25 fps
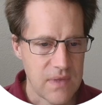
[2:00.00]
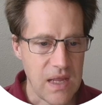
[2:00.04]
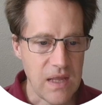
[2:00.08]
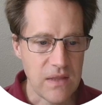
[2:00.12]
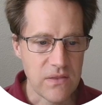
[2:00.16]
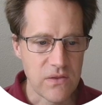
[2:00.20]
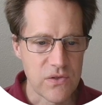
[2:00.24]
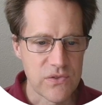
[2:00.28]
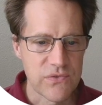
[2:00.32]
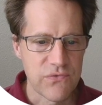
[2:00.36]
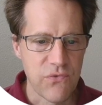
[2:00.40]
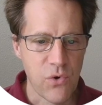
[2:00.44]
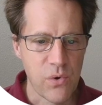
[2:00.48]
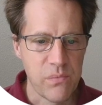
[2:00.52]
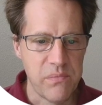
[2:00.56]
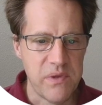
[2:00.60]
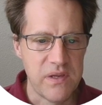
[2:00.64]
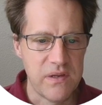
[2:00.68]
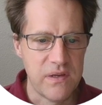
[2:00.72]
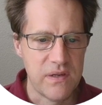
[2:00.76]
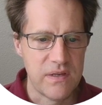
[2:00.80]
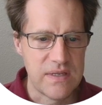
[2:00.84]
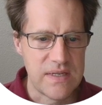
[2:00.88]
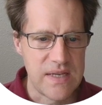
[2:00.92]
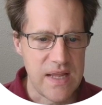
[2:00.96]
And those 4
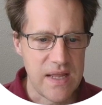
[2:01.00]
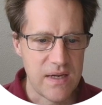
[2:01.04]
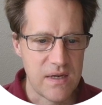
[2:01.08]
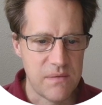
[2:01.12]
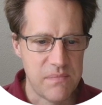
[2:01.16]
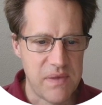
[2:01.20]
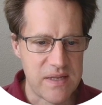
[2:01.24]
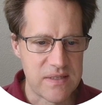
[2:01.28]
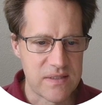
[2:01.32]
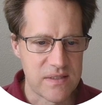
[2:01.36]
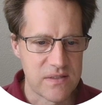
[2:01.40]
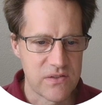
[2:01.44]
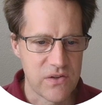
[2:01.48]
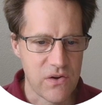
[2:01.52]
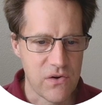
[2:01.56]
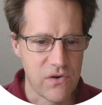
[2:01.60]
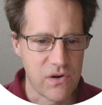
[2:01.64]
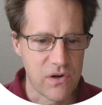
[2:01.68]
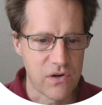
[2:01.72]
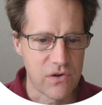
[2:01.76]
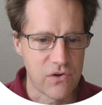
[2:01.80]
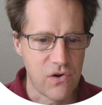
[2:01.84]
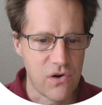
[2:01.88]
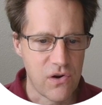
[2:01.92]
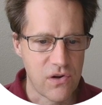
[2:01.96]
million databases are
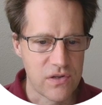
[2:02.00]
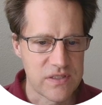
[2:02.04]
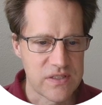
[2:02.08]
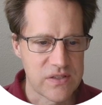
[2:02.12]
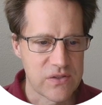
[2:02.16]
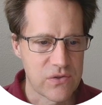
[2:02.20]
across